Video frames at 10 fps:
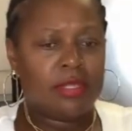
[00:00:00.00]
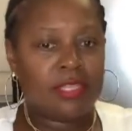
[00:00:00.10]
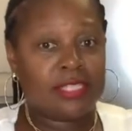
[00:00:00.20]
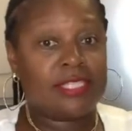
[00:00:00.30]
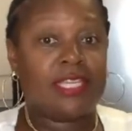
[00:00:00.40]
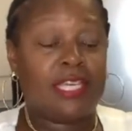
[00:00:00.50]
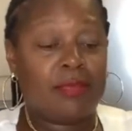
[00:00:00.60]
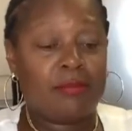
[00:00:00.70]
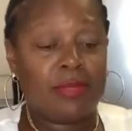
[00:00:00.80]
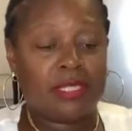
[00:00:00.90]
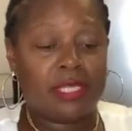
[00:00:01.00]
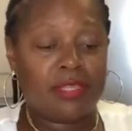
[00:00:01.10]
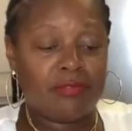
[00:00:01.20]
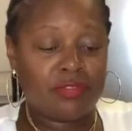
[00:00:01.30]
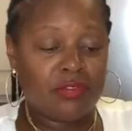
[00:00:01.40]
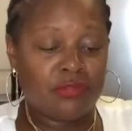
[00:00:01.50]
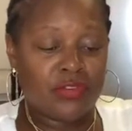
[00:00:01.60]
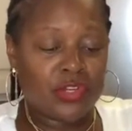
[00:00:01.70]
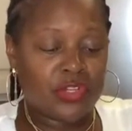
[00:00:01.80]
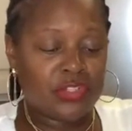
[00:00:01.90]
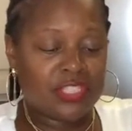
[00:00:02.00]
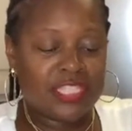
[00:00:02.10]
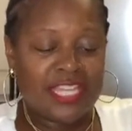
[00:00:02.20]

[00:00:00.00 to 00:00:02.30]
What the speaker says: let's see, put the gloves on first.